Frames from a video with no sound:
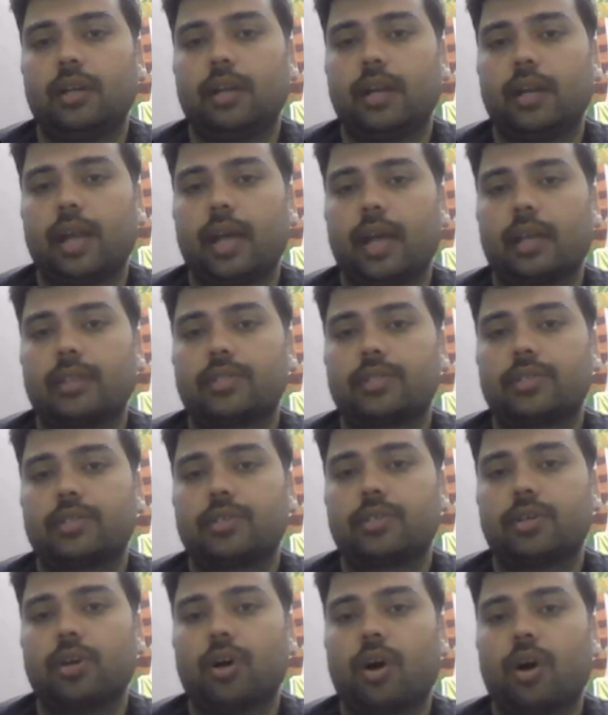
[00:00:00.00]
next,
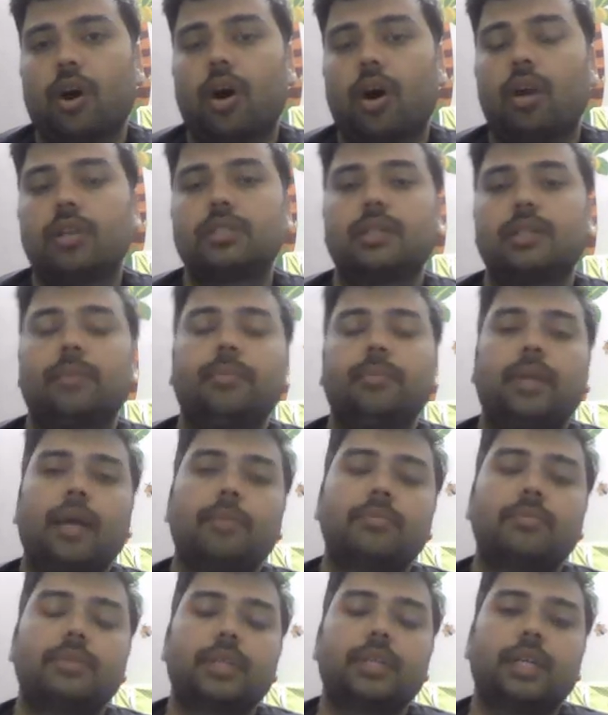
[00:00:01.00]
or
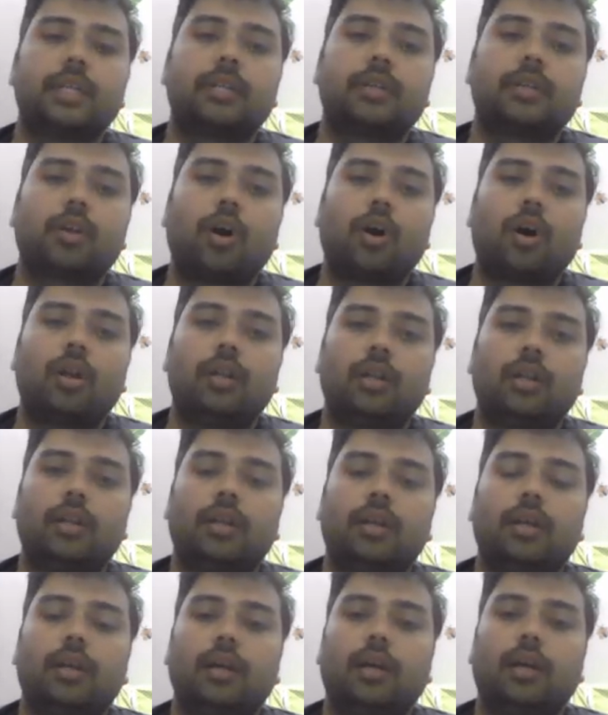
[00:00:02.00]
sometimes it's called
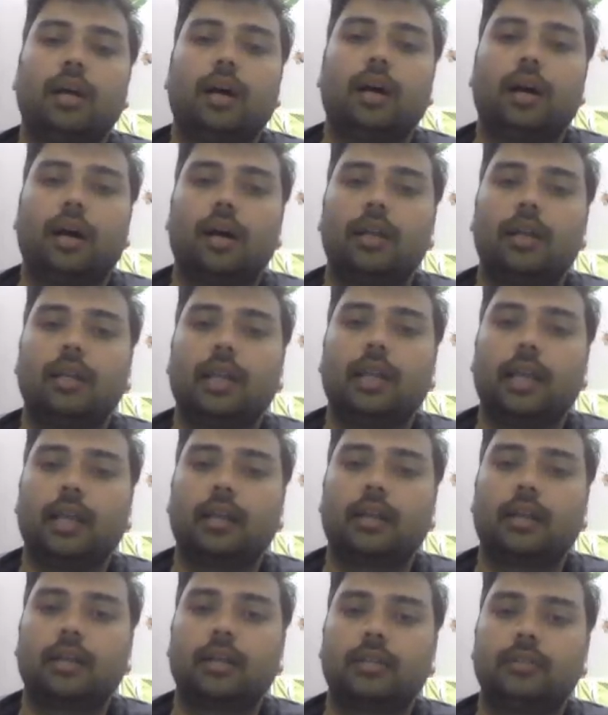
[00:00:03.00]
link